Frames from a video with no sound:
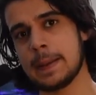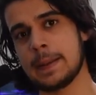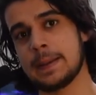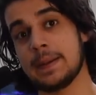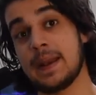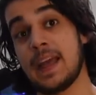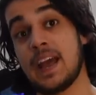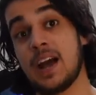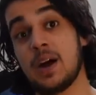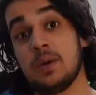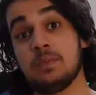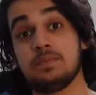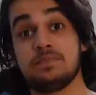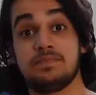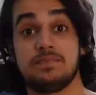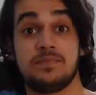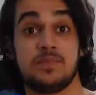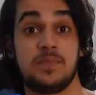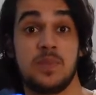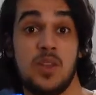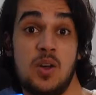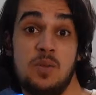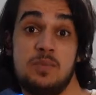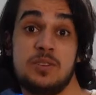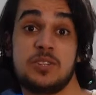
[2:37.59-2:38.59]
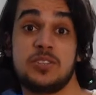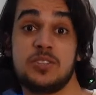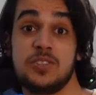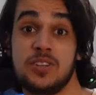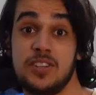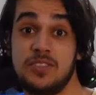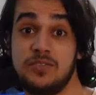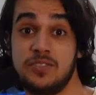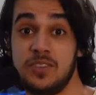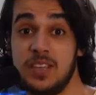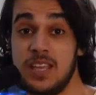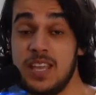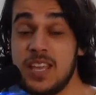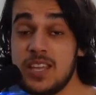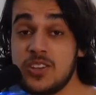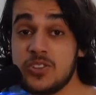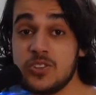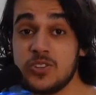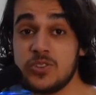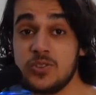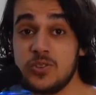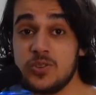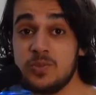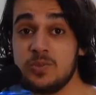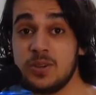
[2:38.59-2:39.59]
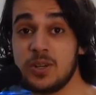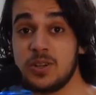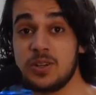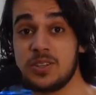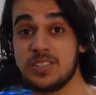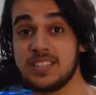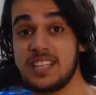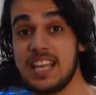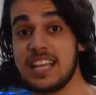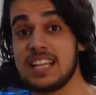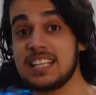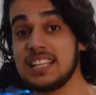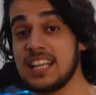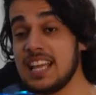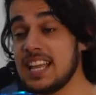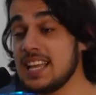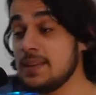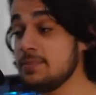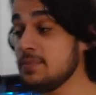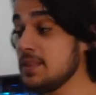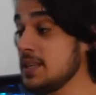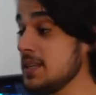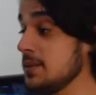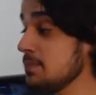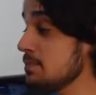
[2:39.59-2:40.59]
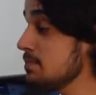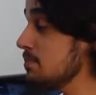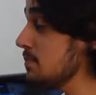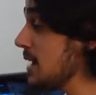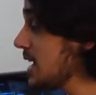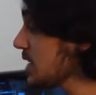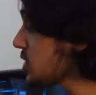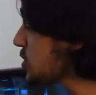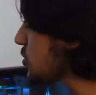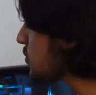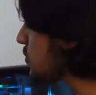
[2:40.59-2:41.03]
Now, not much of an issue because they claim the mesh